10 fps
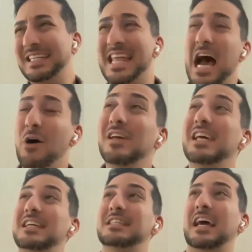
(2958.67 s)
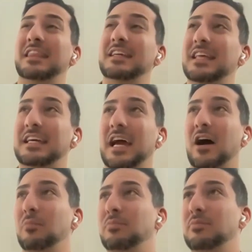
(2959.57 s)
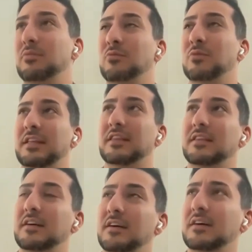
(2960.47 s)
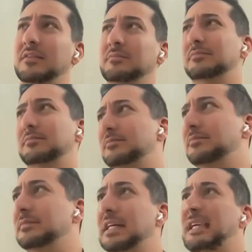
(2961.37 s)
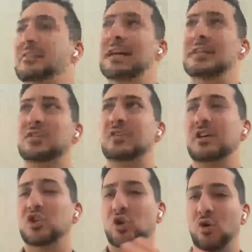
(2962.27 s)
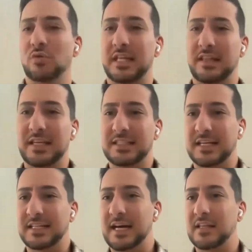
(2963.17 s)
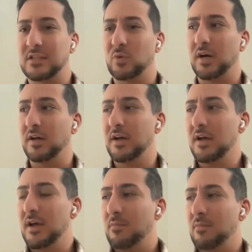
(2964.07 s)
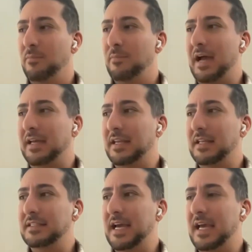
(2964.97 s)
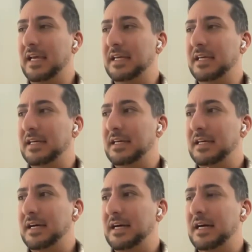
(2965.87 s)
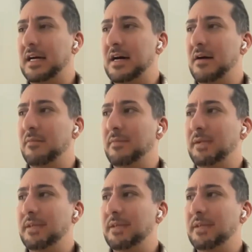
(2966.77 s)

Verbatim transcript: nowadays, I think they help with investor intros and things like that as well. But back in the day, the